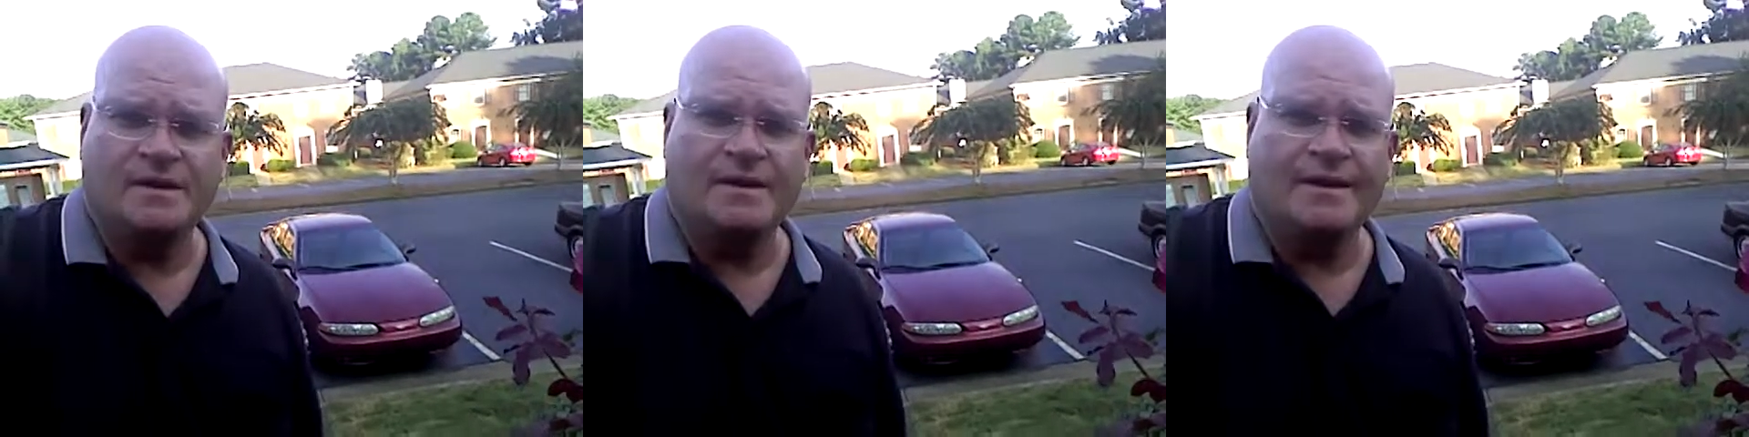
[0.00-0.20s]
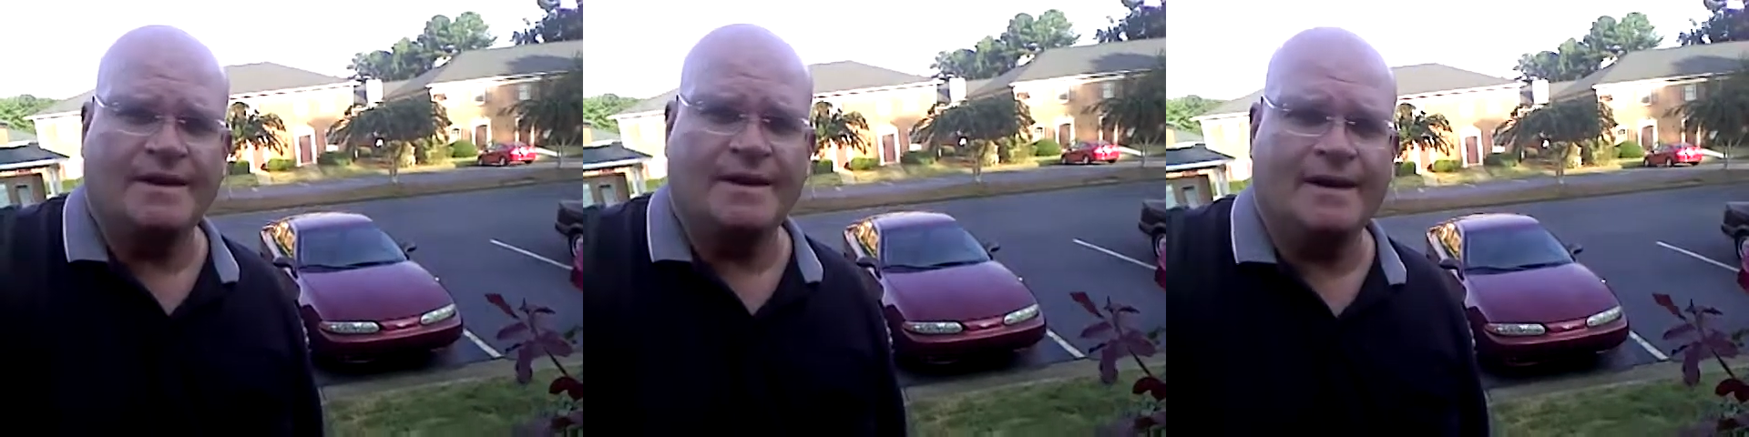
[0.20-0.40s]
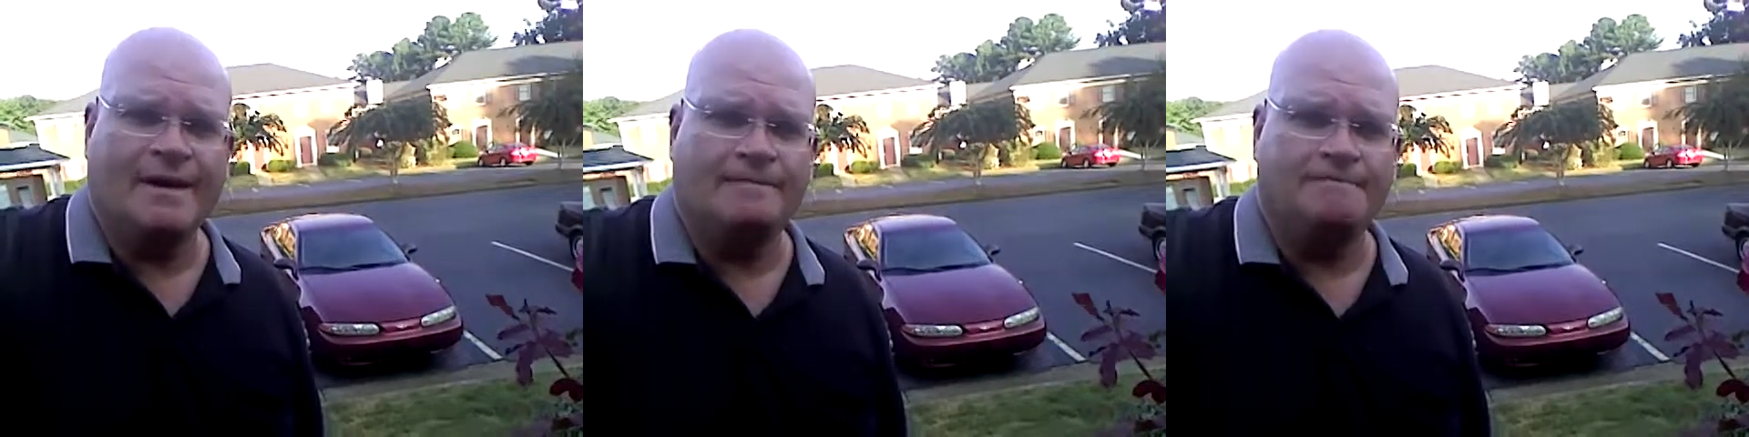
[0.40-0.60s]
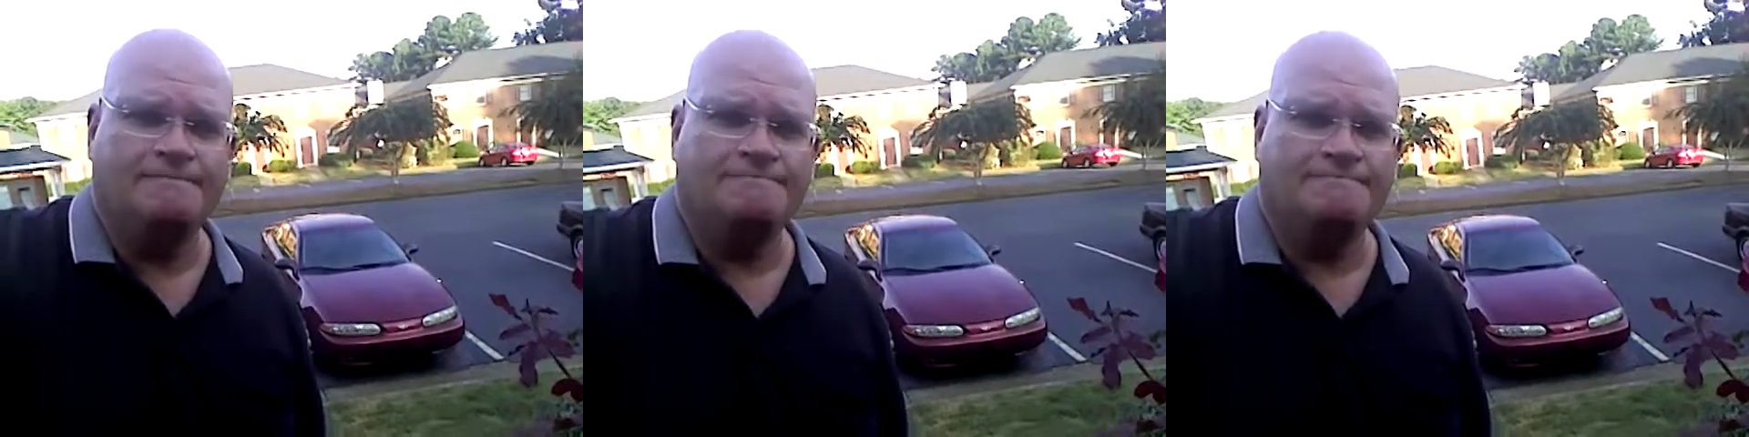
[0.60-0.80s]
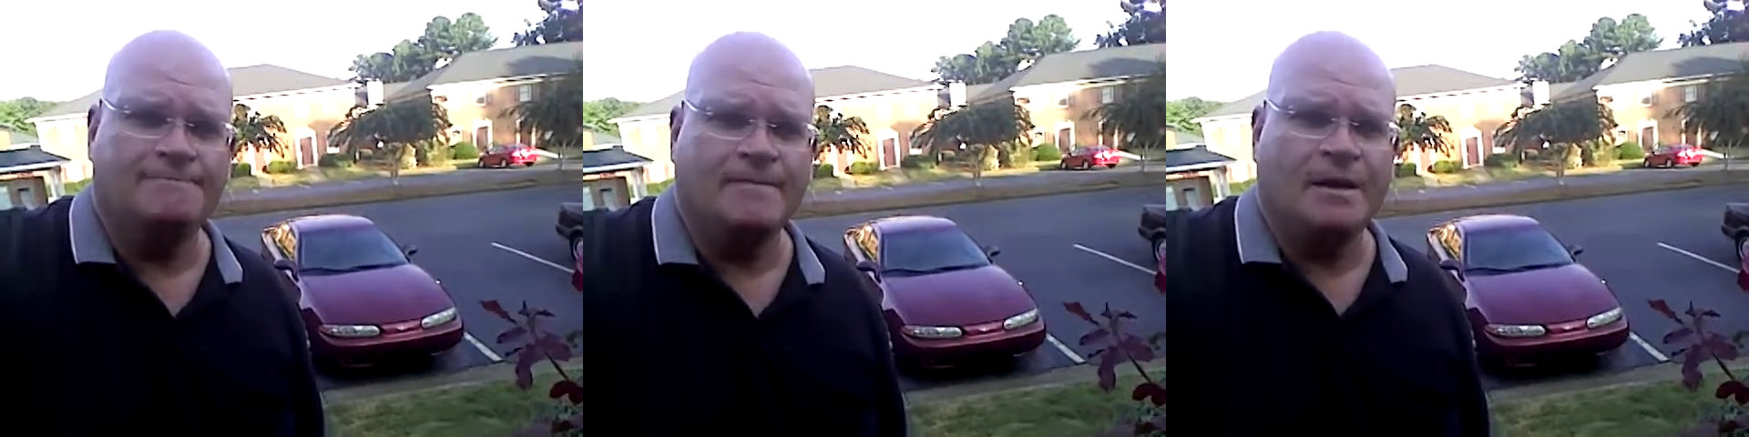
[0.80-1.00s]

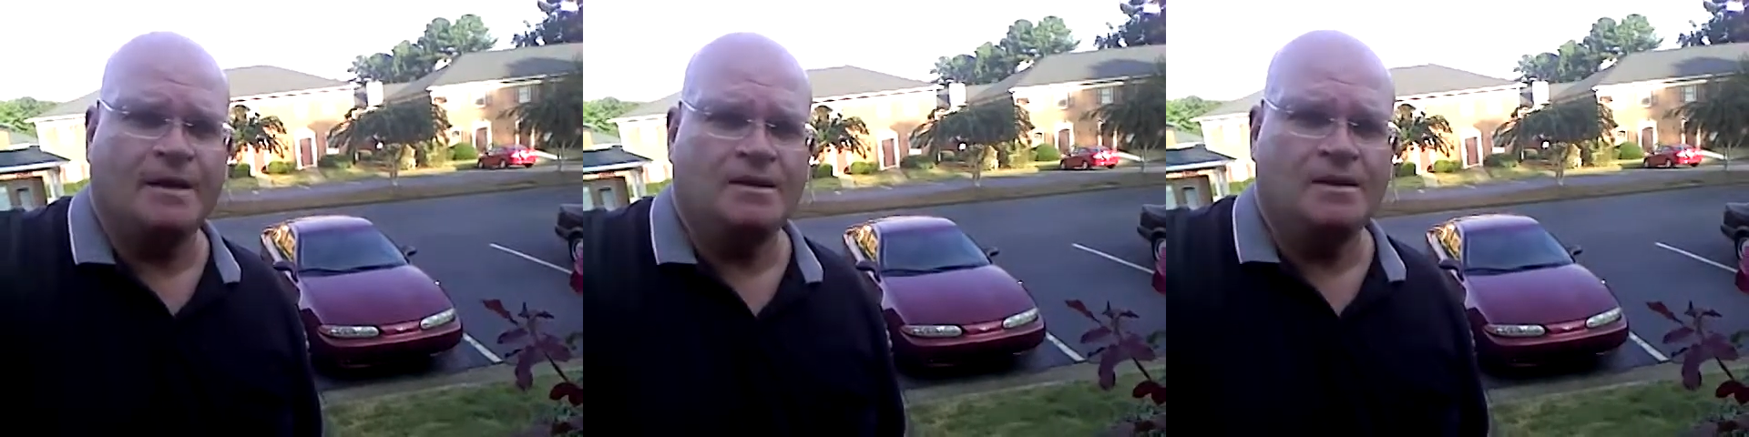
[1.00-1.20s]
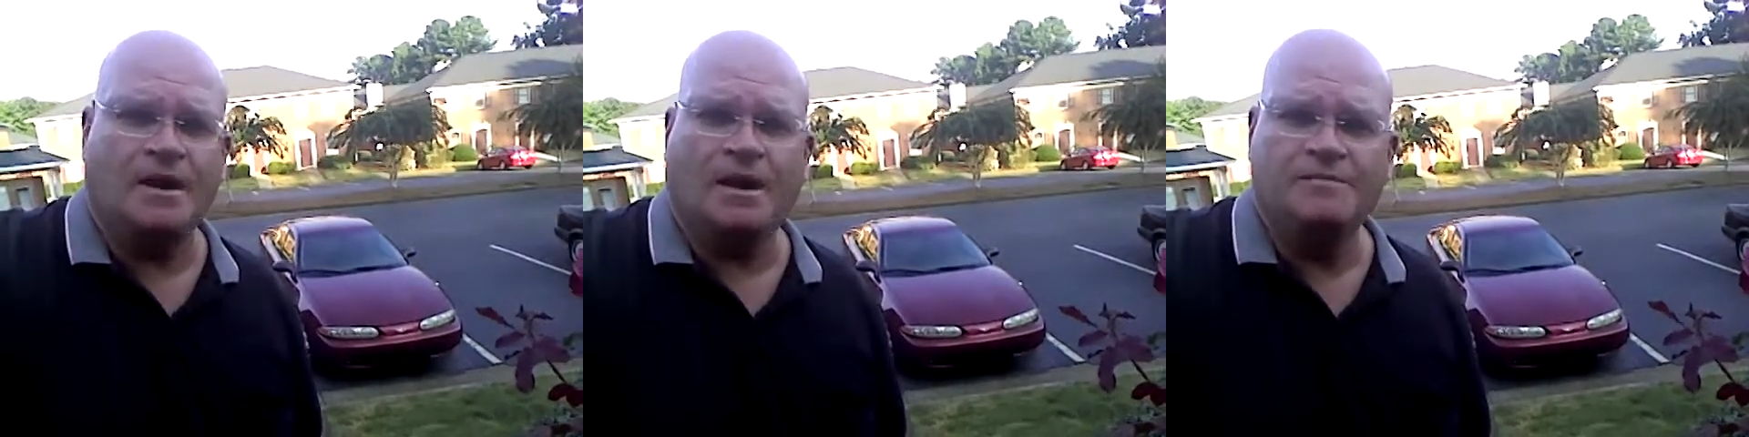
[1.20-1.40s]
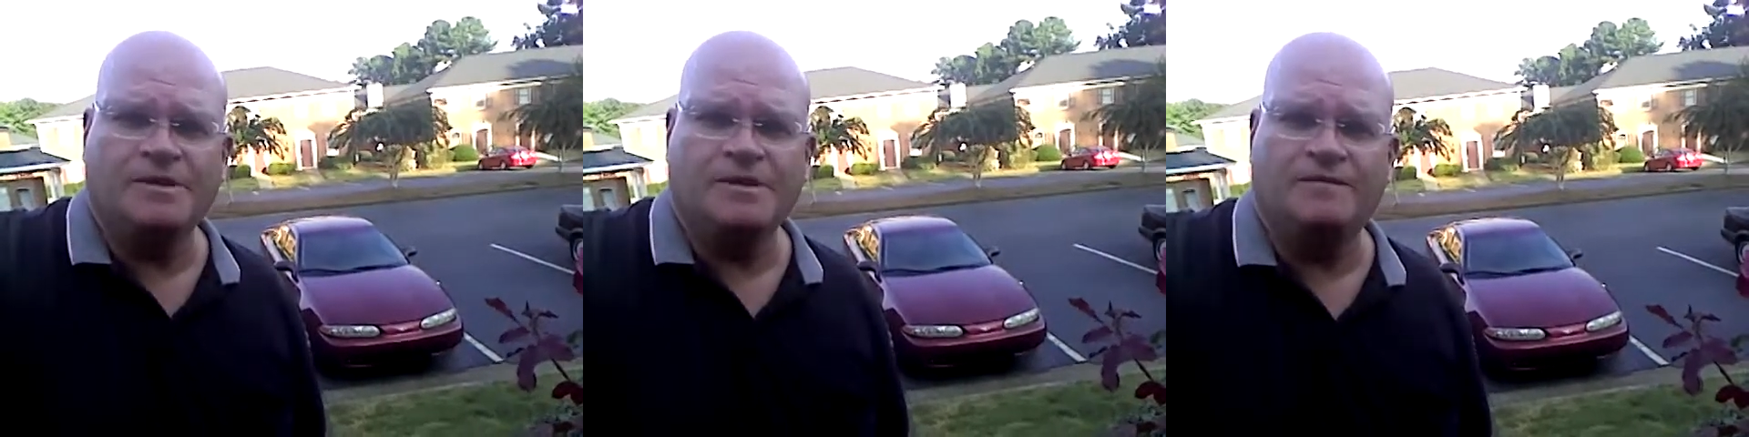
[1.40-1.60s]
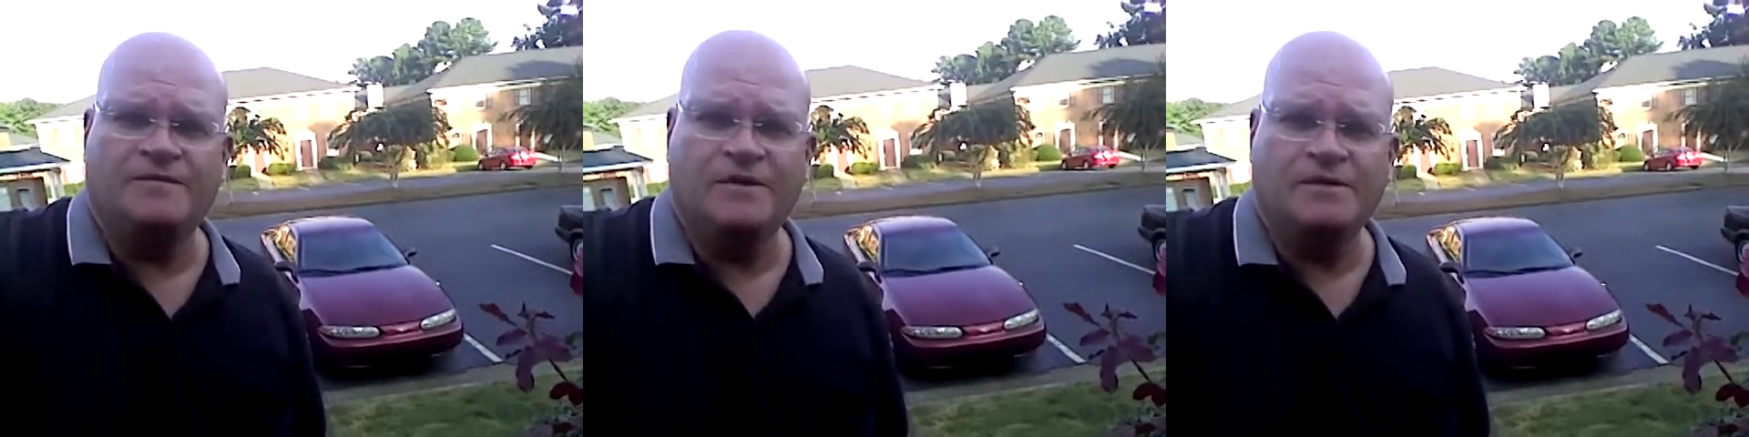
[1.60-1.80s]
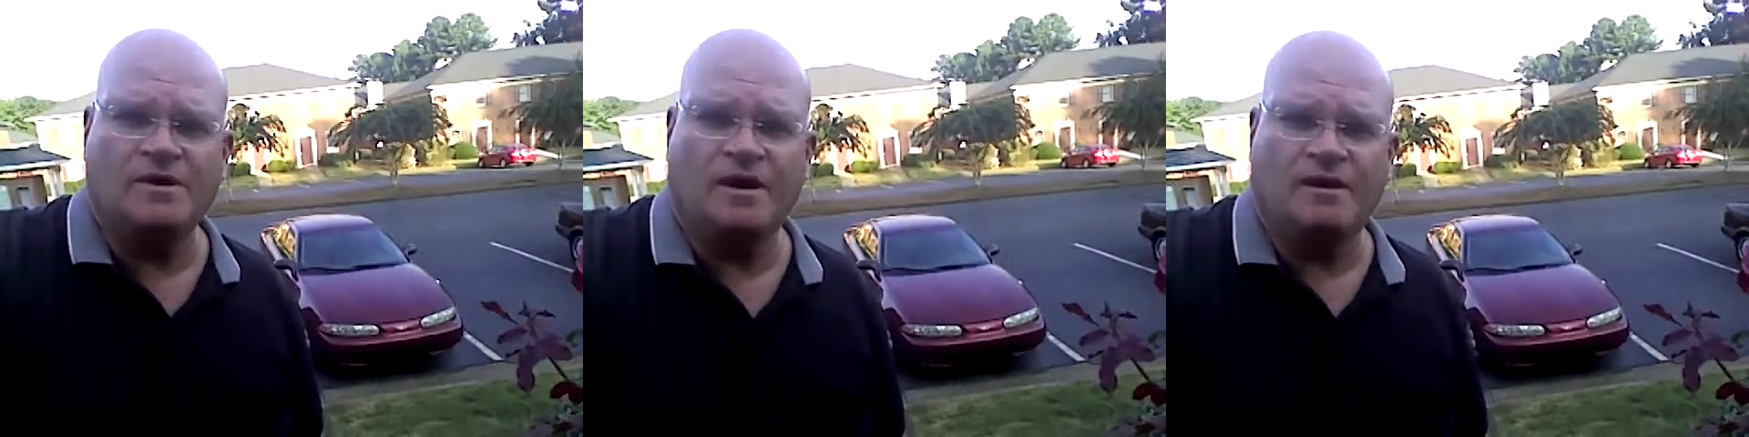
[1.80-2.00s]
I'm 7
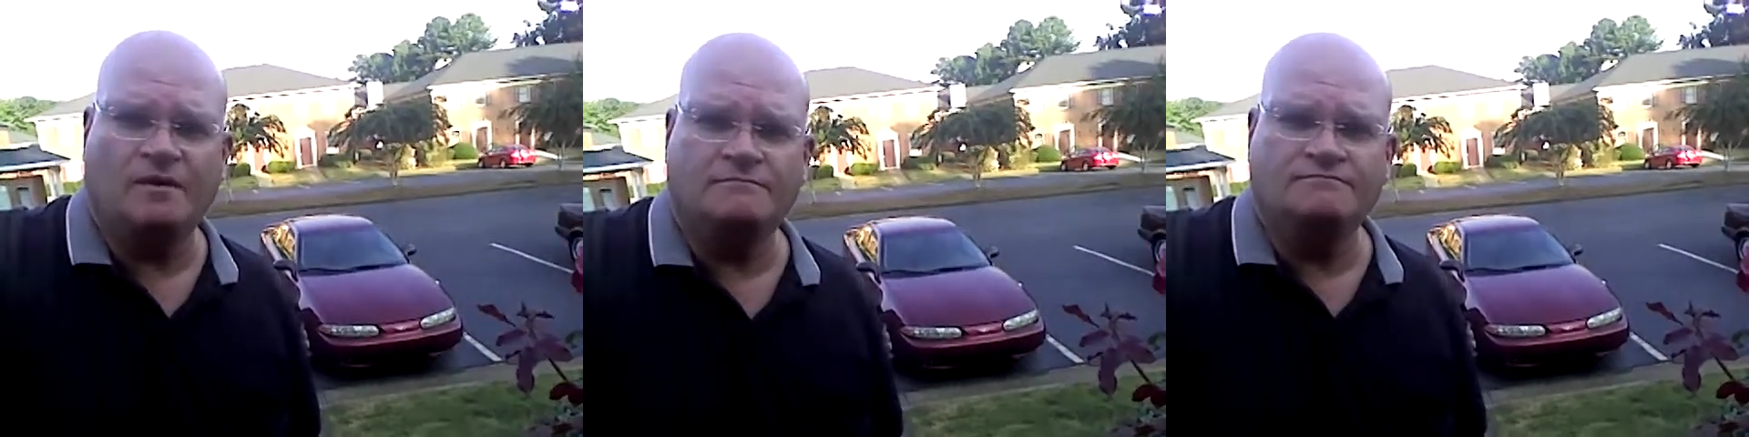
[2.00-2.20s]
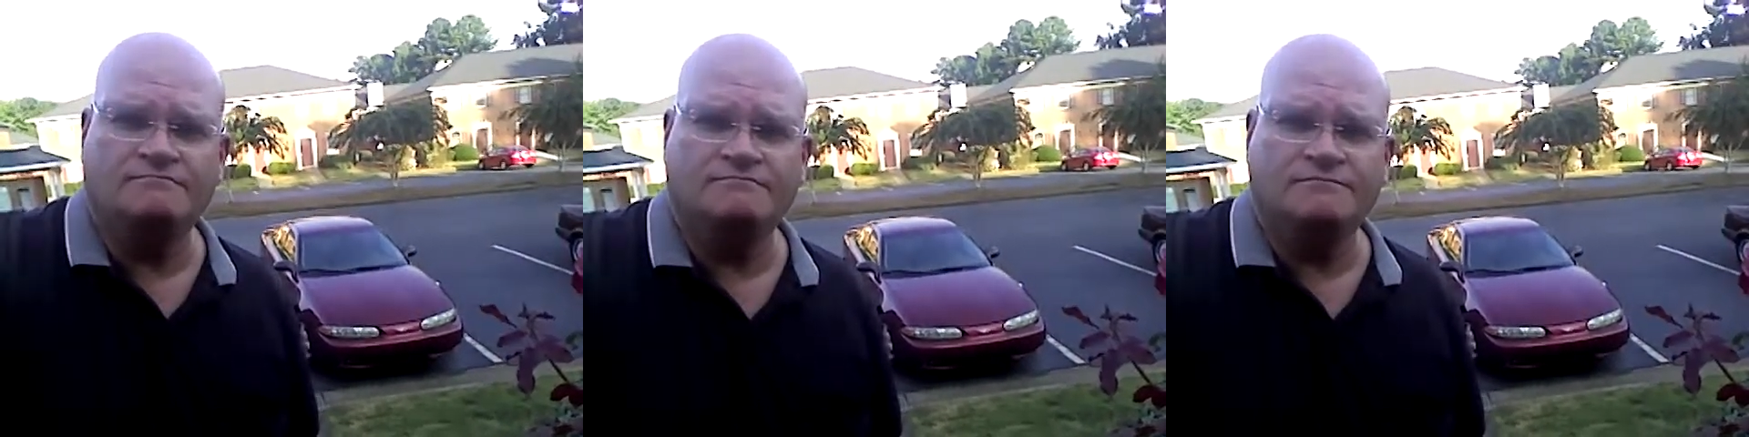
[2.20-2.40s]
feet tall,